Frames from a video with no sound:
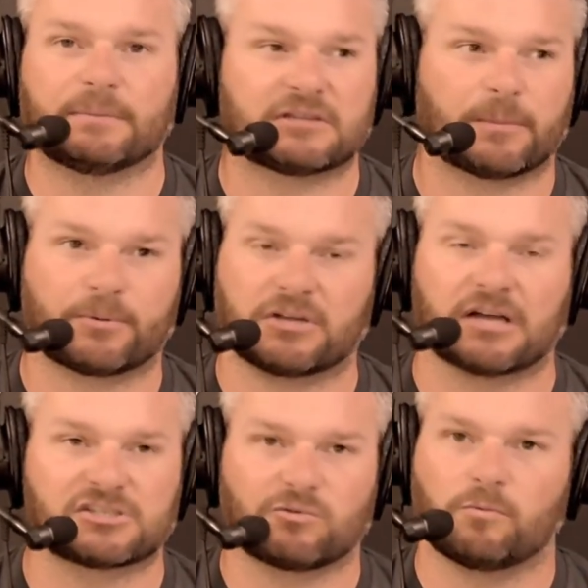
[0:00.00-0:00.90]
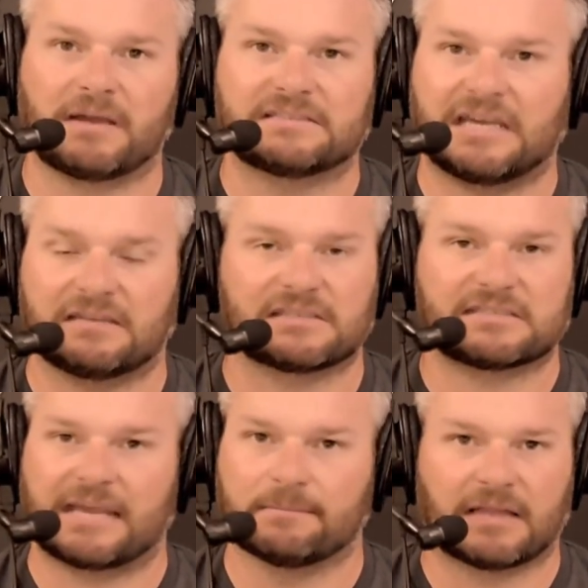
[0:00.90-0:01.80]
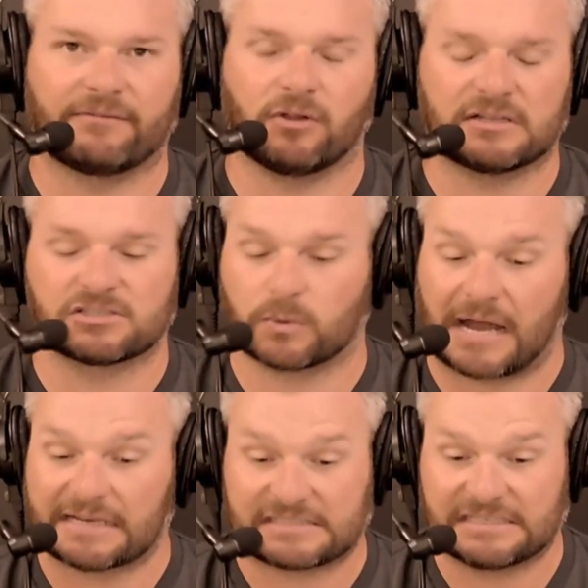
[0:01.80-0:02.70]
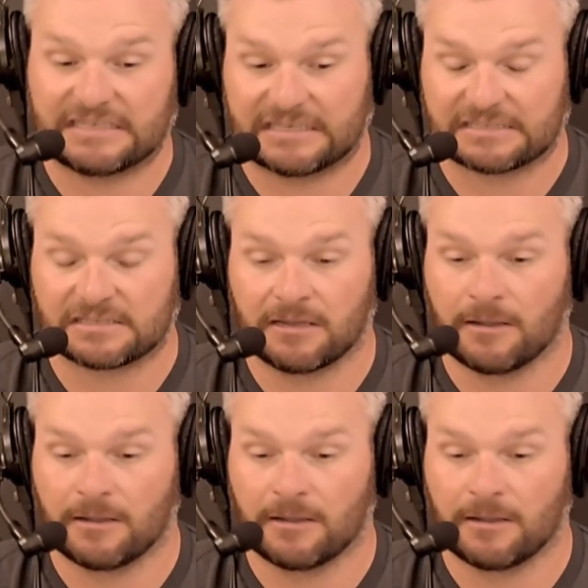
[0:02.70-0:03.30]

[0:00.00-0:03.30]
but their production will maintain the same level. And so what I see is